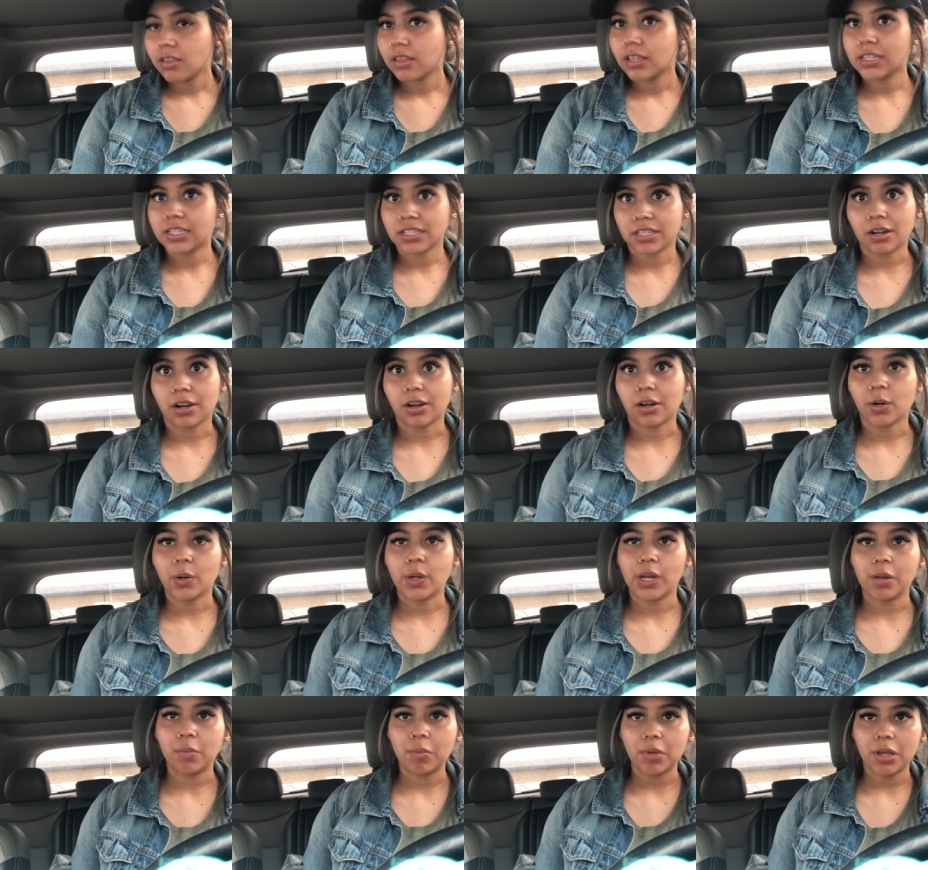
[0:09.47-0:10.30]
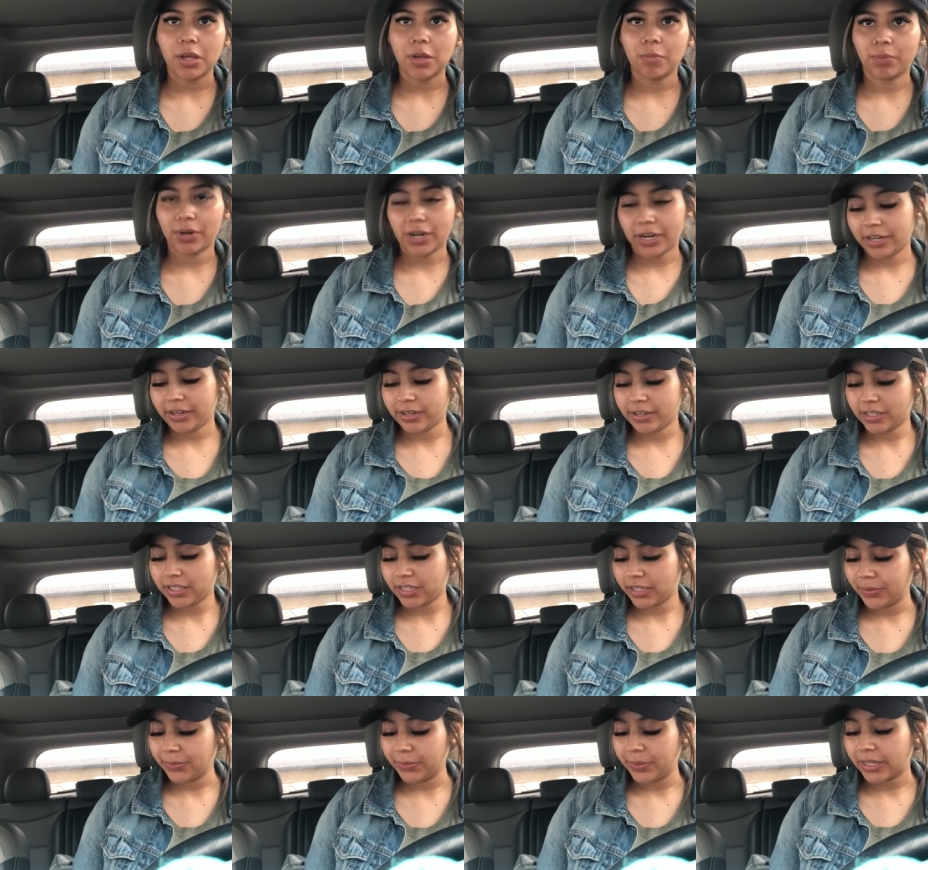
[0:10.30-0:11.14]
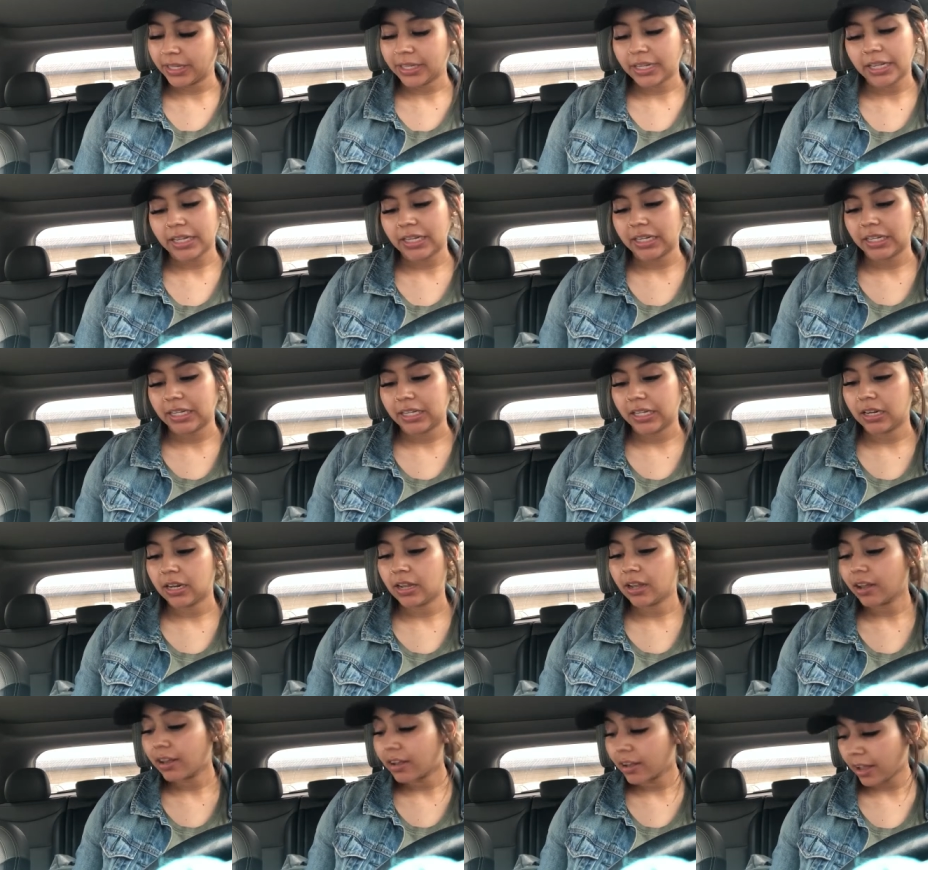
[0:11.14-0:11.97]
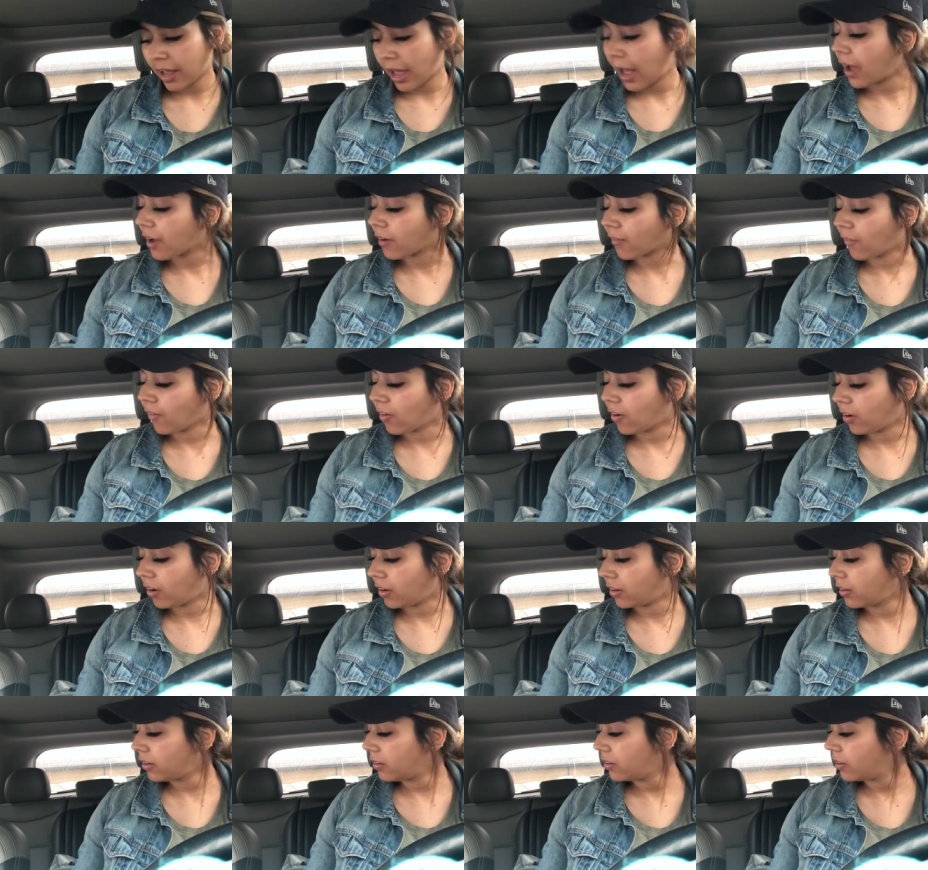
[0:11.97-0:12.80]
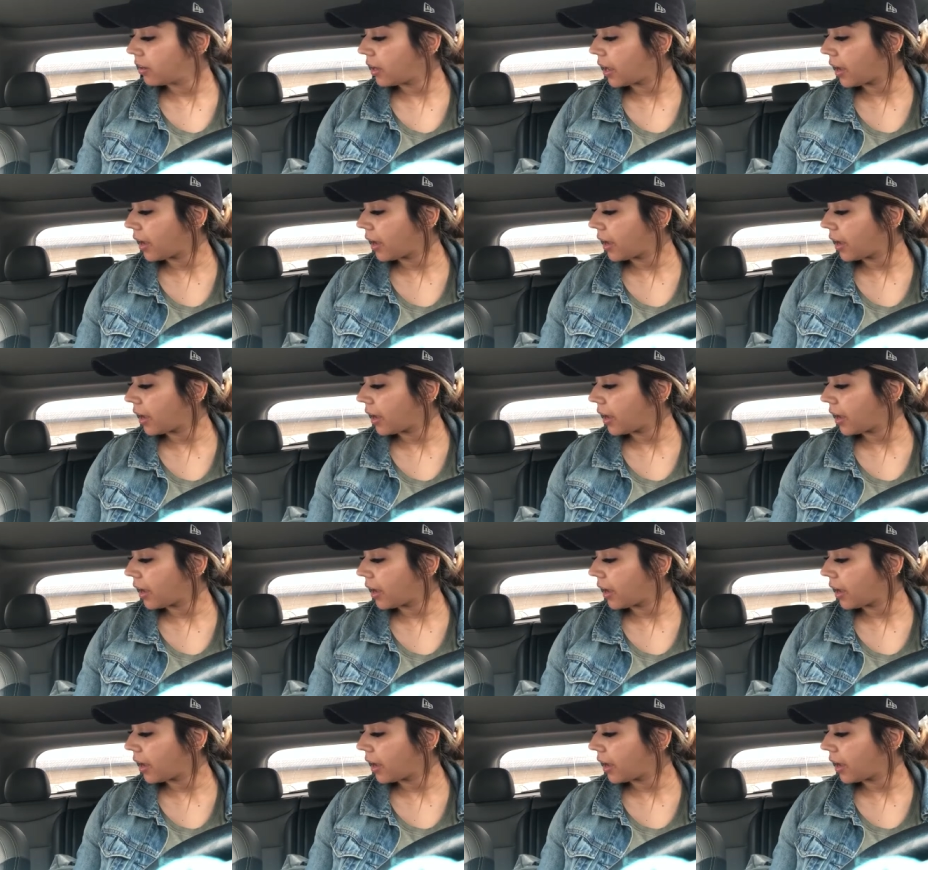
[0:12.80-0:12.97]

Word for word: This is not going to be pregnancy related at all.